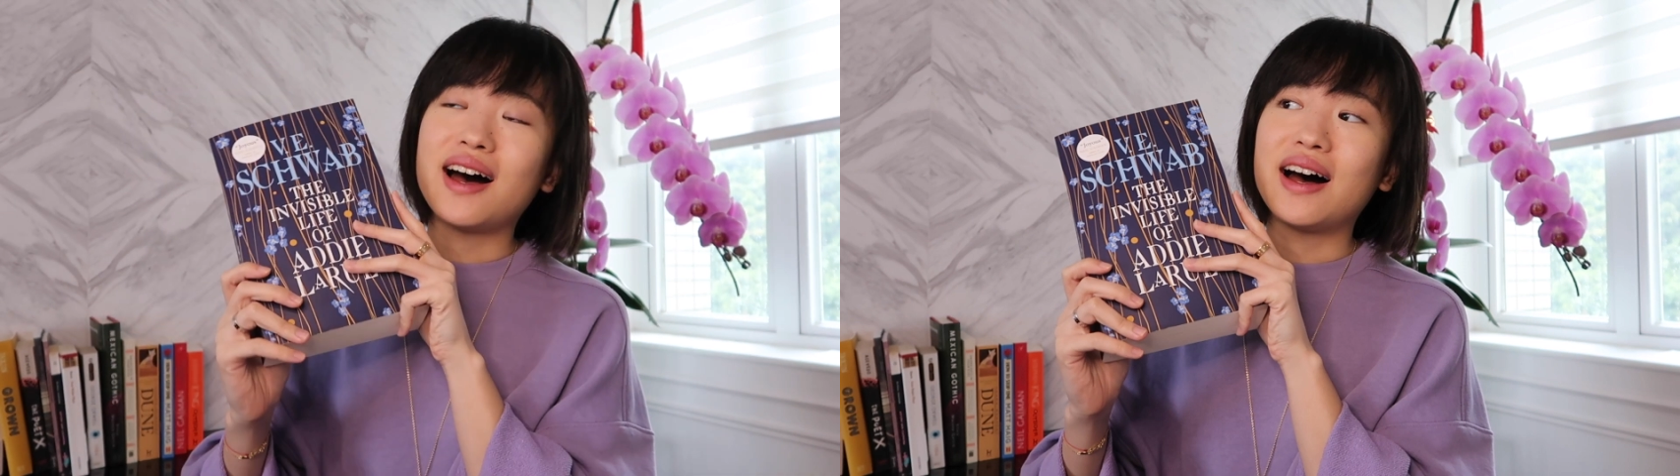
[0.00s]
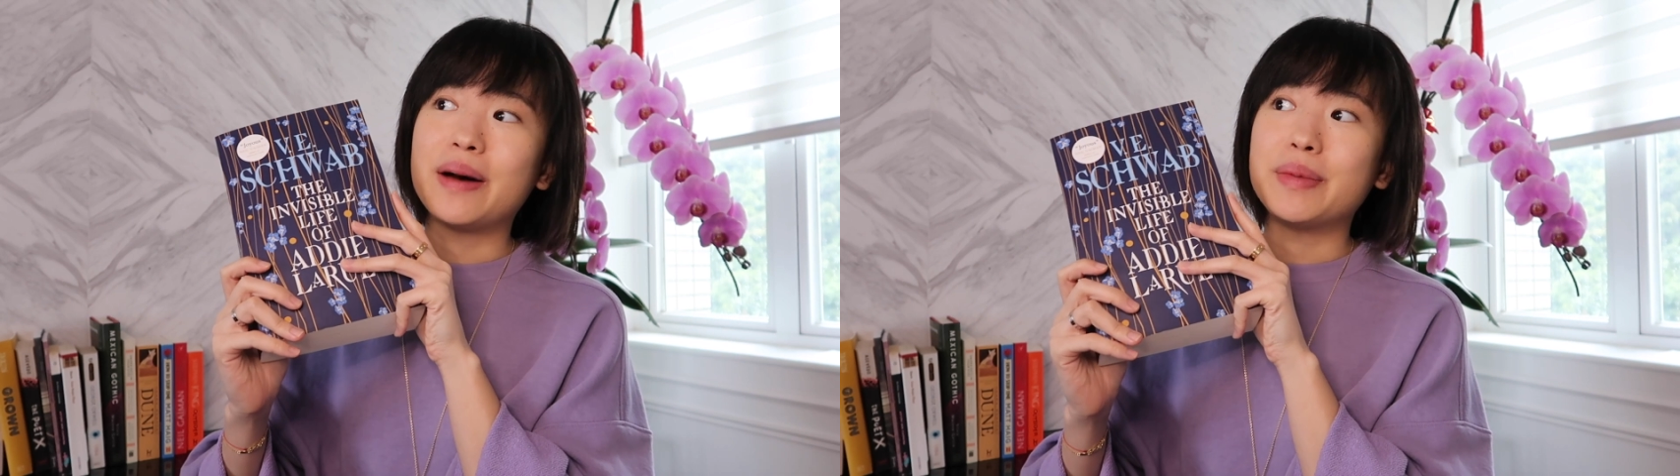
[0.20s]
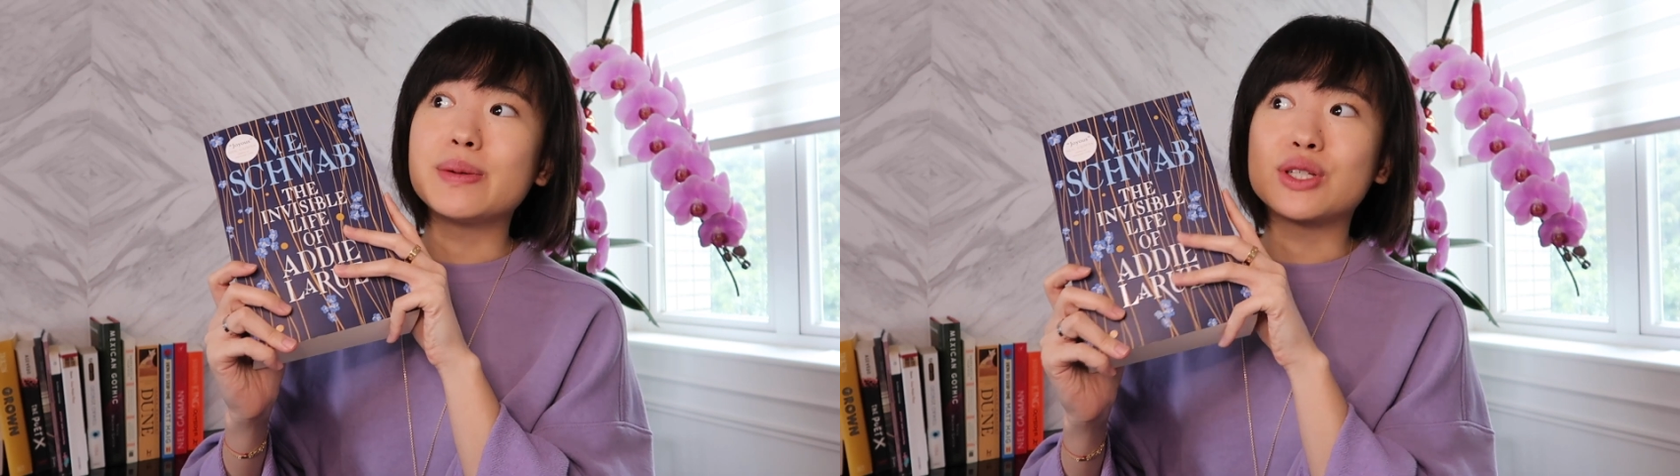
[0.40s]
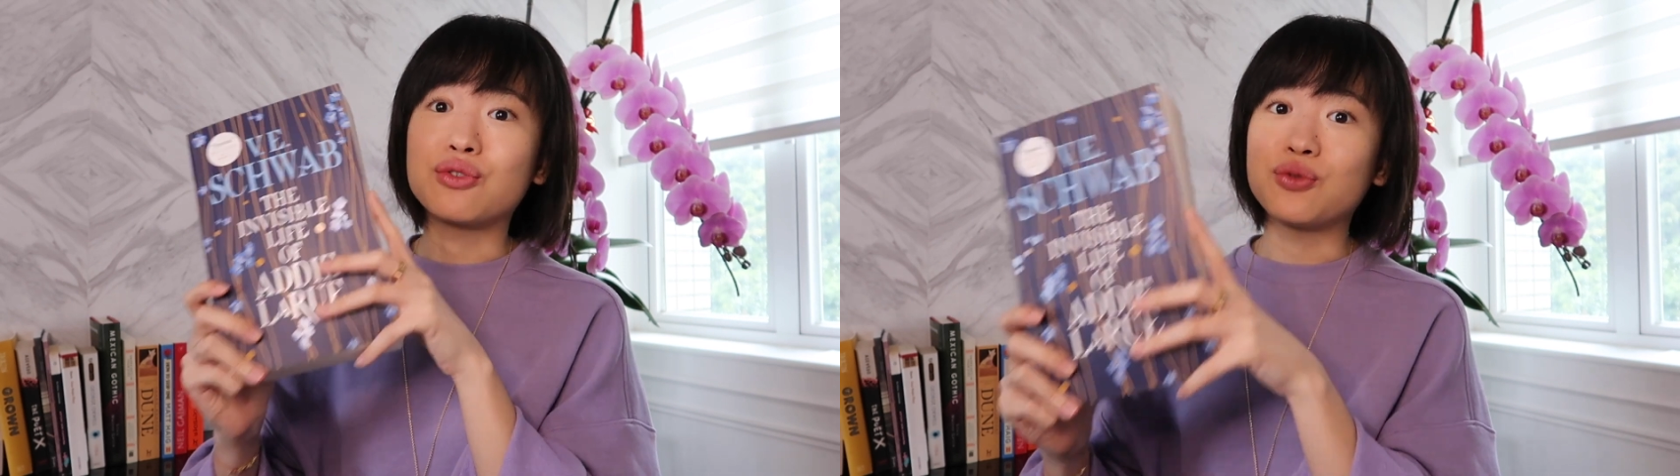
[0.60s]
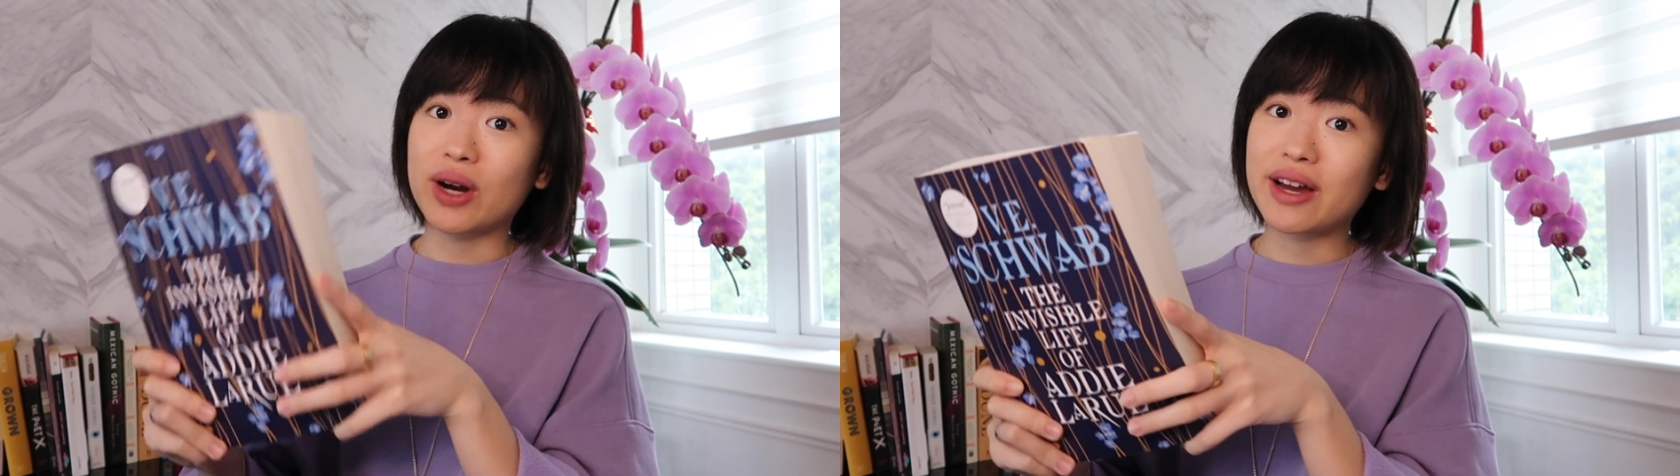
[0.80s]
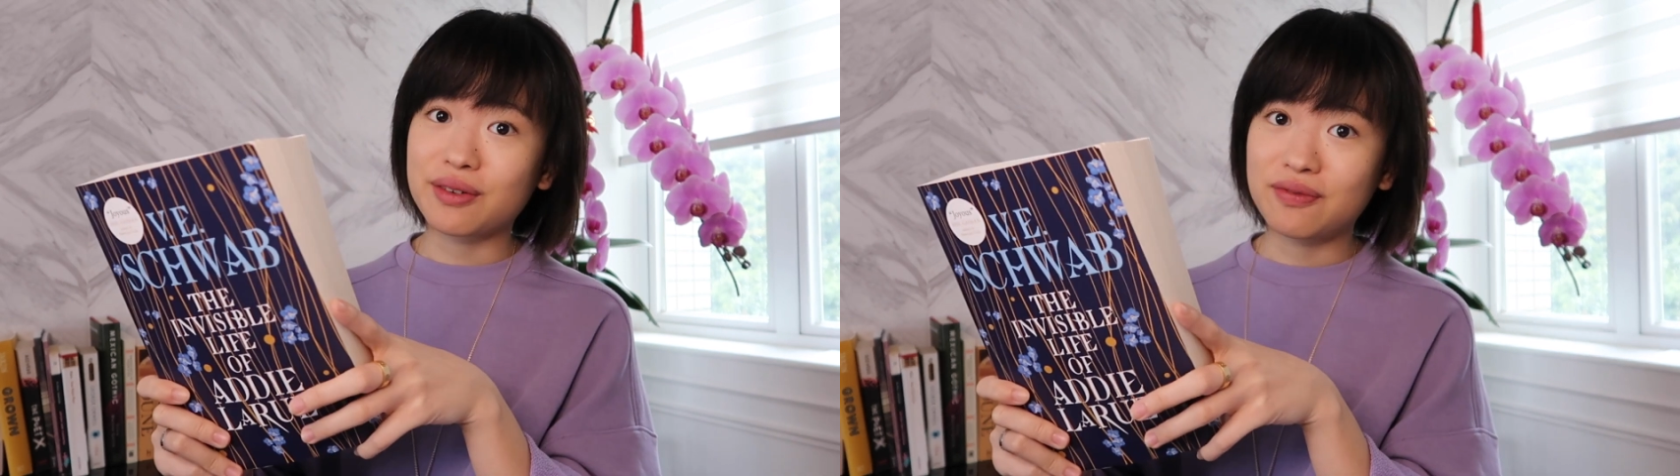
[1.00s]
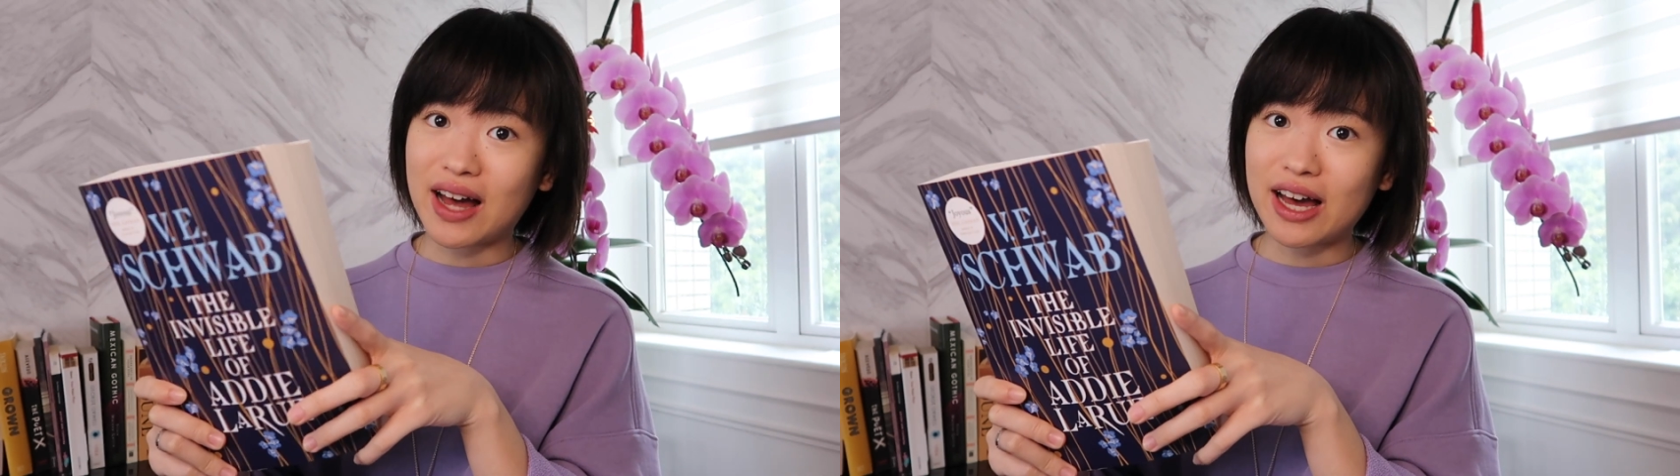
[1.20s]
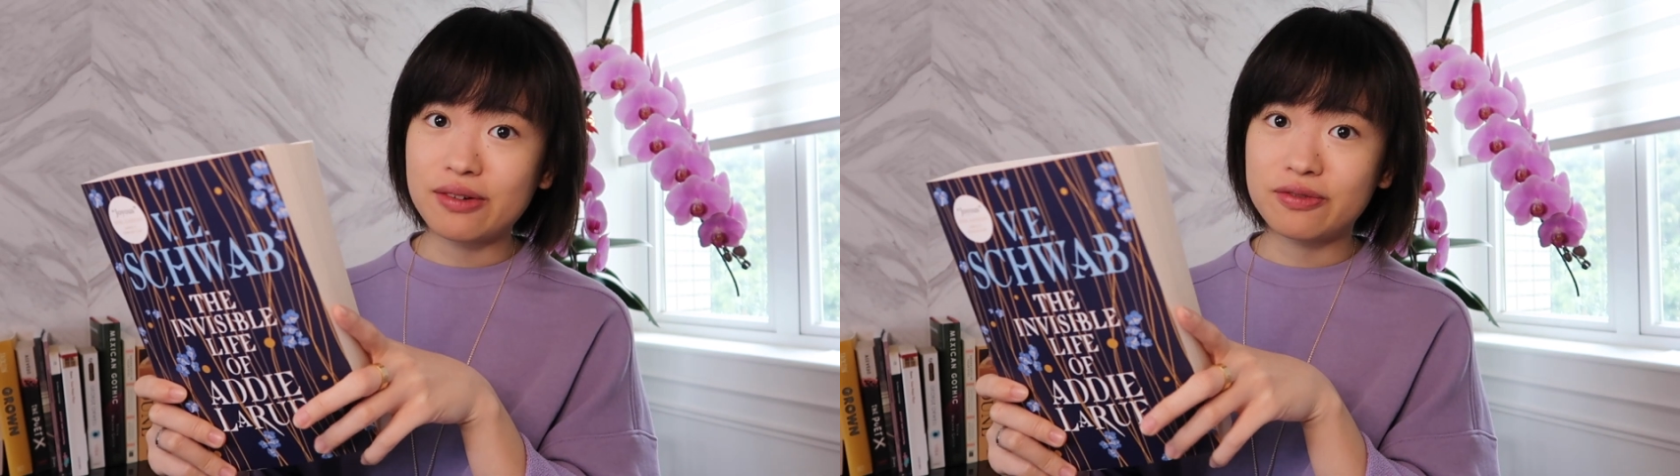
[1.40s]
It was a 4 out of
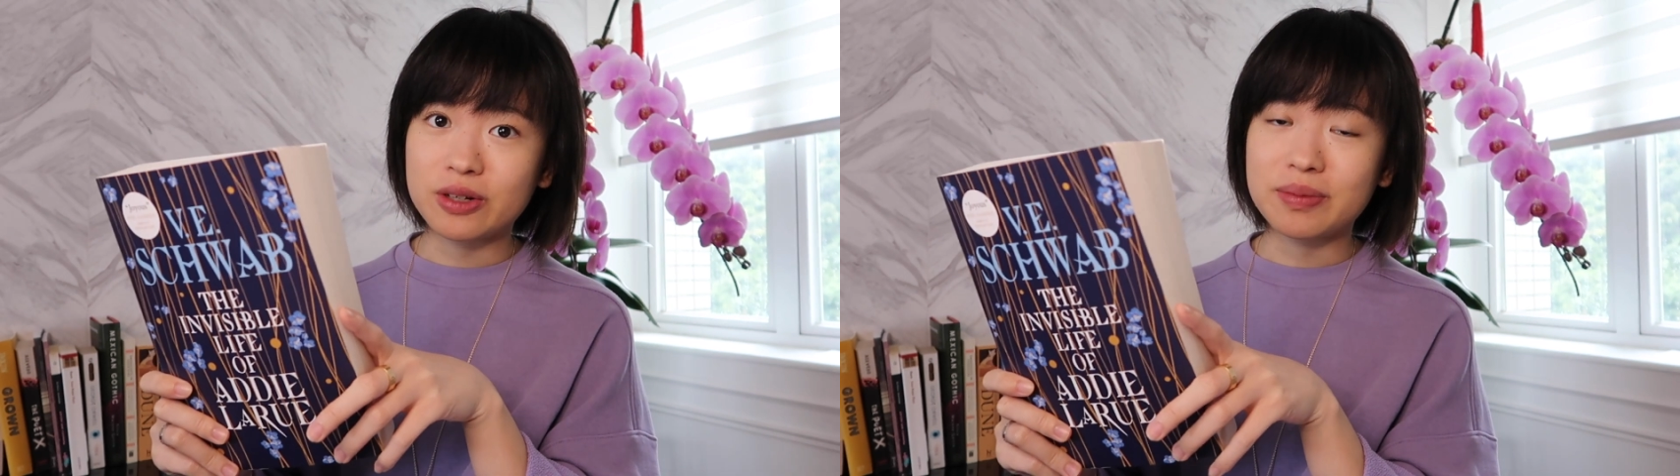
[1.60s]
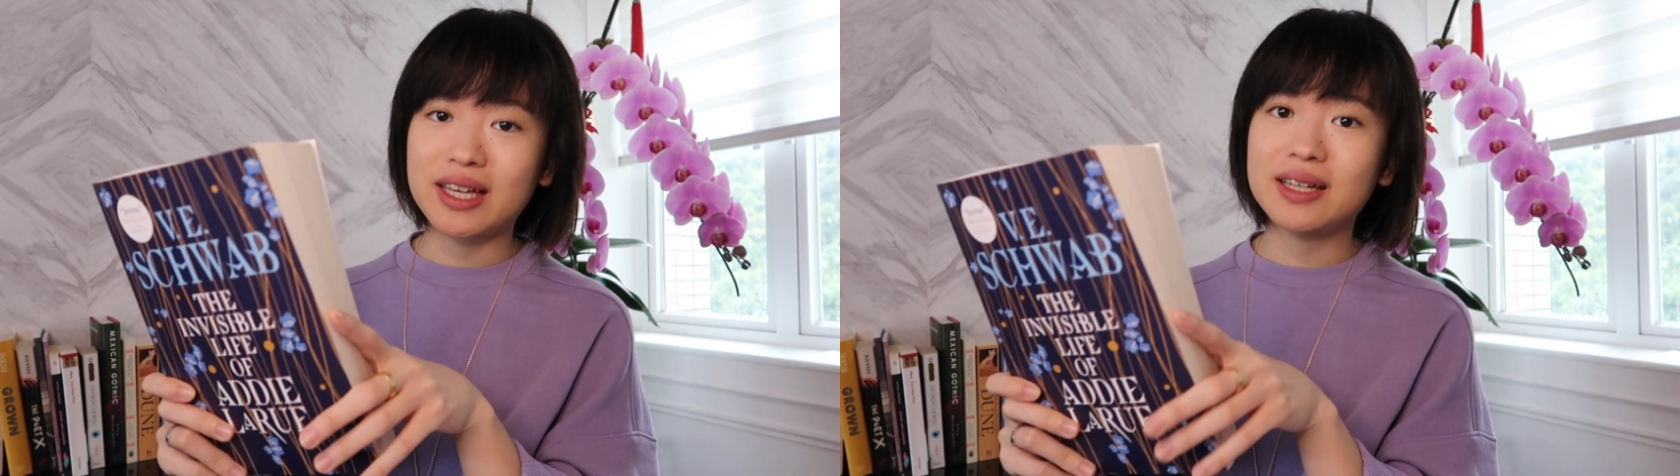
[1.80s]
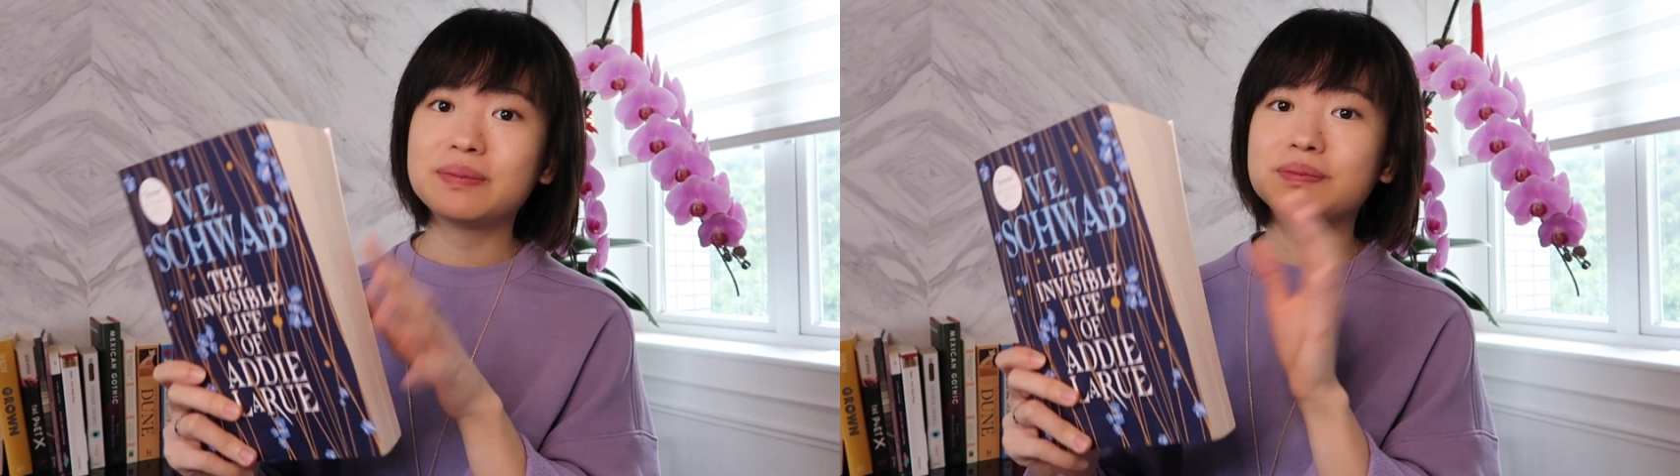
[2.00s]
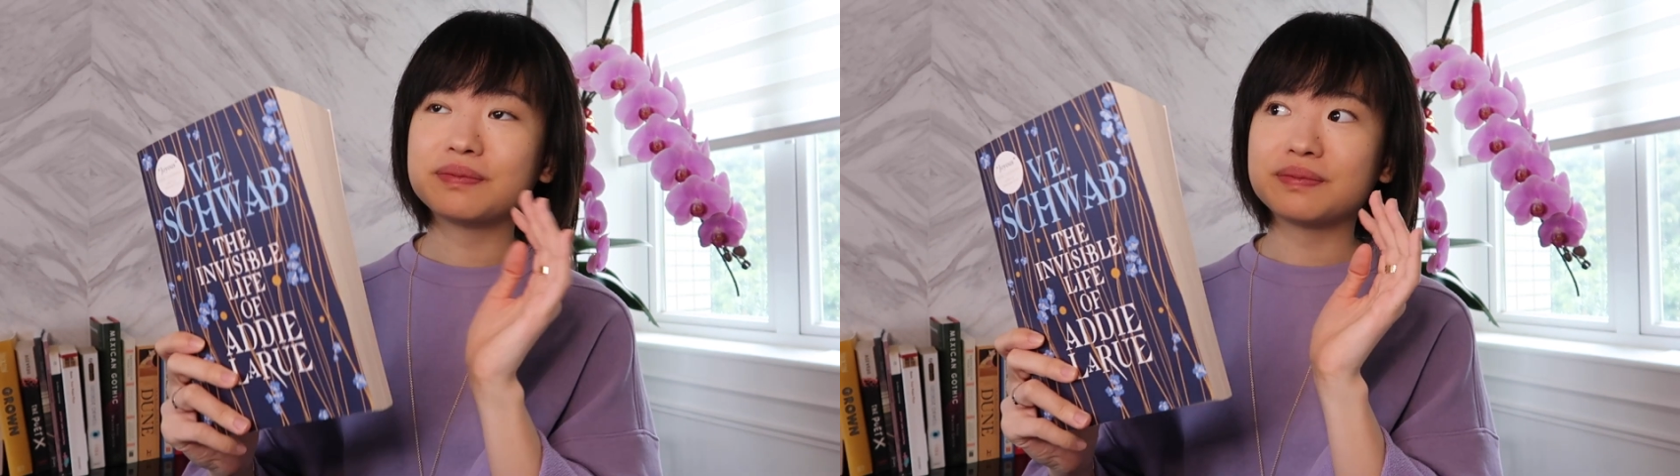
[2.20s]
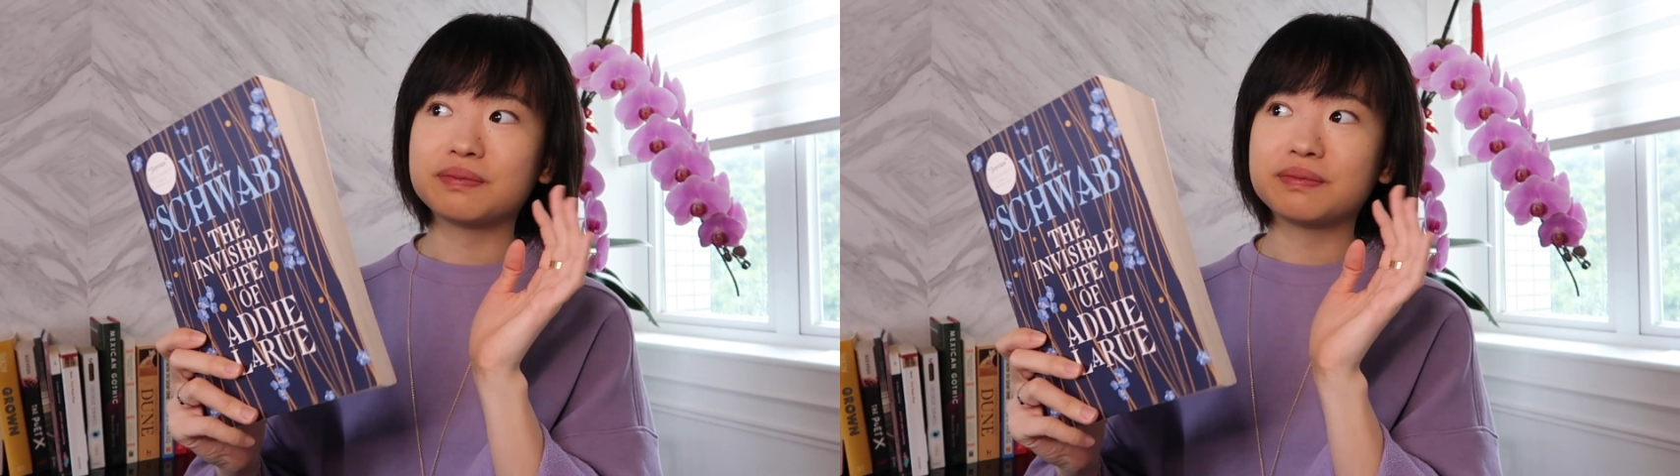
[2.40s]
5 for me.